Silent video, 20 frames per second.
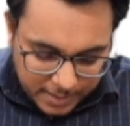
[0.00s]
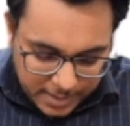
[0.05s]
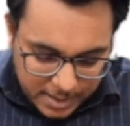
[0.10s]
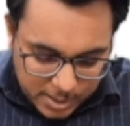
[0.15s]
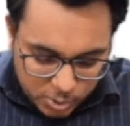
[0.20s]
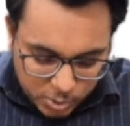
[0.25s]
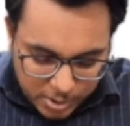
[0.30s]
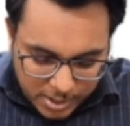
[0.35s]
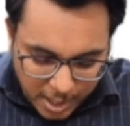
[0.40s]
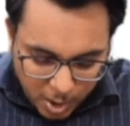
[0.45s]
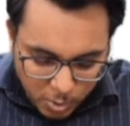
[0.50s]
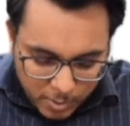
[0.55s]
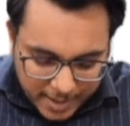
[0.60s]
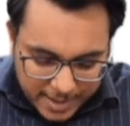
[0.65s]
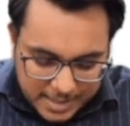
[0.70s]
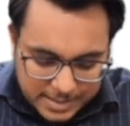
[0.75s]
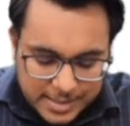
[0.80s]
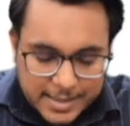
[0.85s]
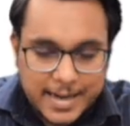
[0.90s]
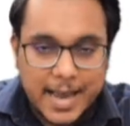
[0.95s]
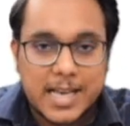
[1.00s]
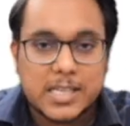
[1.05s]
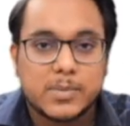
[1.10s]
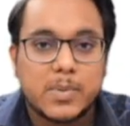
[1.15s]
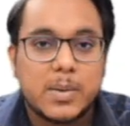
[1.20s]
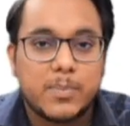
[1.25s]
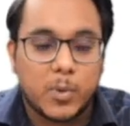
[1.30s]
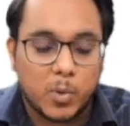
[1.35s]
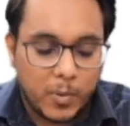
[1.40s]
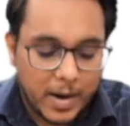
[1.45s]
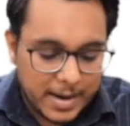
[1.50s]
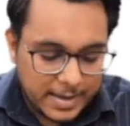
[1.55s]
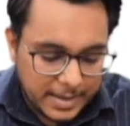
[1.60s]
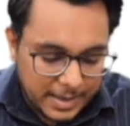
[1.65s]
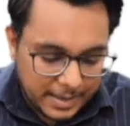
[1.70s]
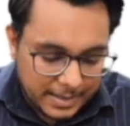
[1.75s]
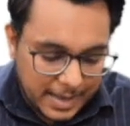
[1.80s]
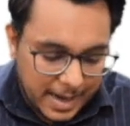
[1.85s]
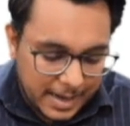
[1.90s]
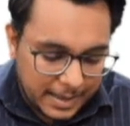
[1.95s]
So now guys, it has been provided
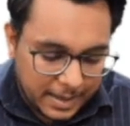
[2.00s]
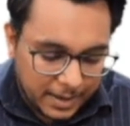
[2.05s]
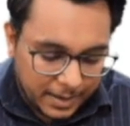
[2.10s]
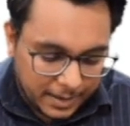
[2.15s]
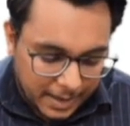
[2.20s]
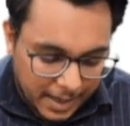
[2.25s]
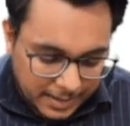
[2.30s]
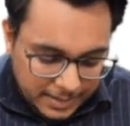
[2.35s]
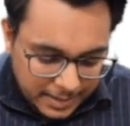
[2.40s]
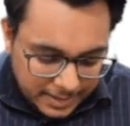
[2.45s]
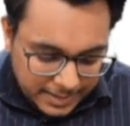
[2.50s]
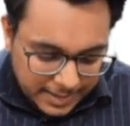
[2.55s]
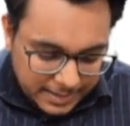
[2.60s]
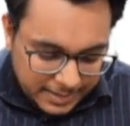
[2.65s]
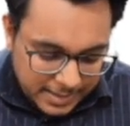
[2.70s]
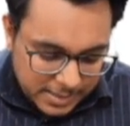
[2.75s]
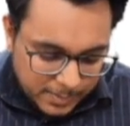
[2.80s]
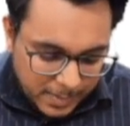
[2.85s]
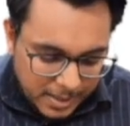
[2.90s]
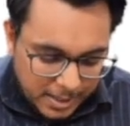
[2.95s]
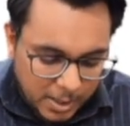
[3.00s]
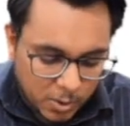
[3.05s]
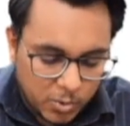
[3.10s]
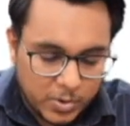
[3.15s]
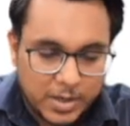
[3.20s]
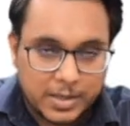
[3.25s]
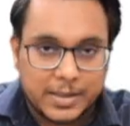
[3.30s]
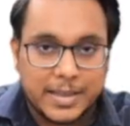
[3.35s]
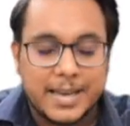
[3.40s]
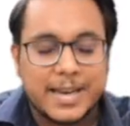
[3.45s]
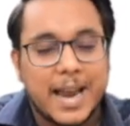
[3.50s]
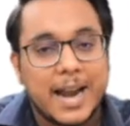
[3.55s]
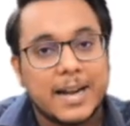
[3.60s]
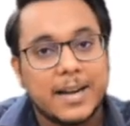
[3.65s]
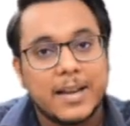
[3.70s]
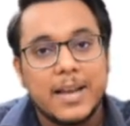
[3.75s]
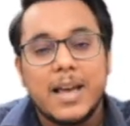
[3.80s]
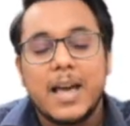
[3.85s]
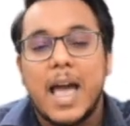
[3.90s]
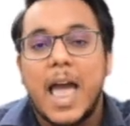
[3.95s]
that rather than this particular thing, and
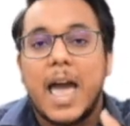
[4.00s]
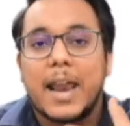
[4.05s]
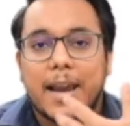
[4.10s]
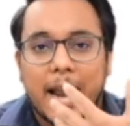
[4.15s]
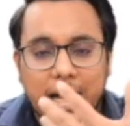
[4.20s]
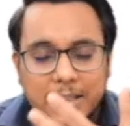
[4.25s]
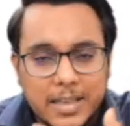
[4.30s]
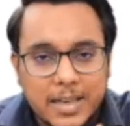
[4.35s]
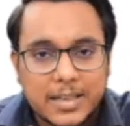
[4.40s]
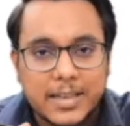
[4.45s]
rather